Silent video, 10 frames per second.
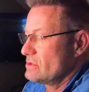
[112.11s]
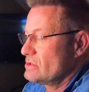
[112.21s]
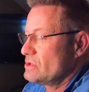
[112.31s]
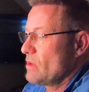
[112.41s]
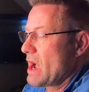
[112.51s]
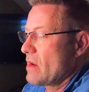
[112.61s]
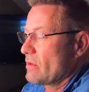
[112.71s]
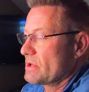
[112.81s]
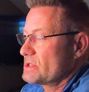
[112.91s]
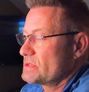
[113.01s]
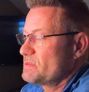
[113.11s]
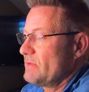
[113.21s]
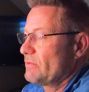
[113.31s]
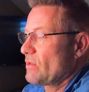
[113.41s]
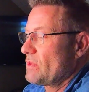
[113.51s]
2 hours
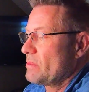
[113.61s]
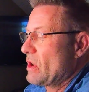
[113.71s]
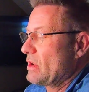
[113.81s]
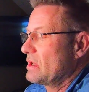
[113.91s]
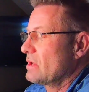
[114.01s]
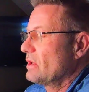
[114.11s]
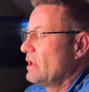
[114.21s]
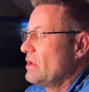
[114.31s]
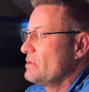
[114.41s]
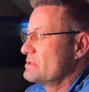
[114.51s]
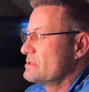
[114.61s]
before the market close.